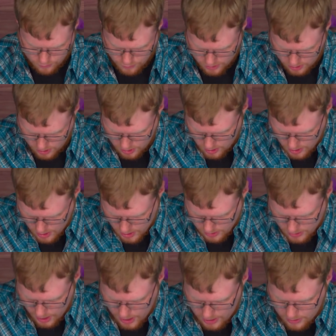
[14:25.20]
really
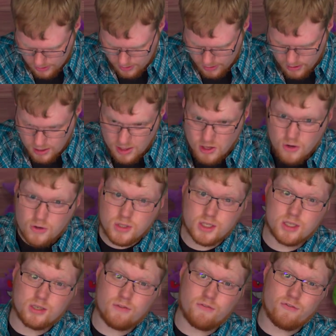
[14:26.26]
that
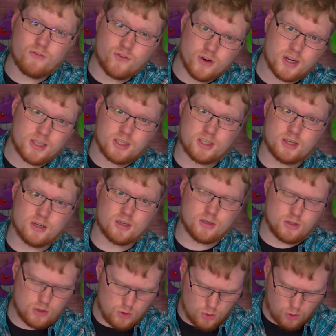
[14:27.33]
uses friction
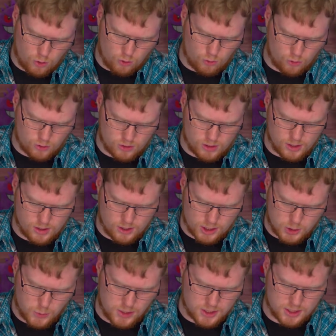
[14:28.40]
to hold the
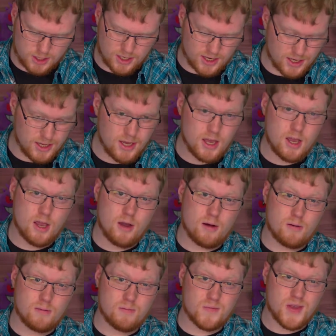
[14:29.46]
Switch in
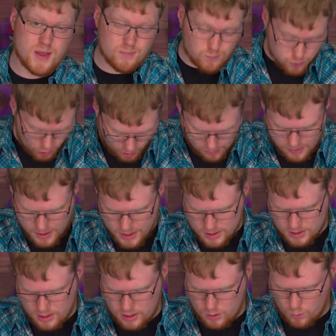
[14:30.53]
probably
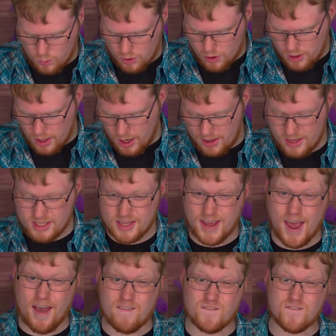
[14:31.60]
isn't going to work unless they
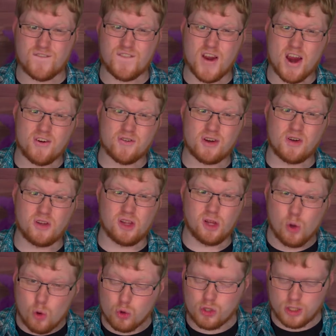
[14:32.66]
have very
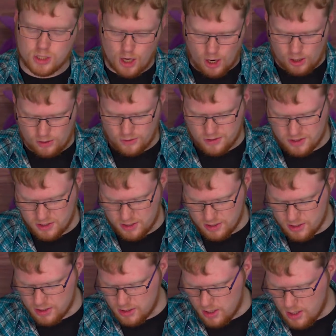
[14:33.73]
loose tolerances.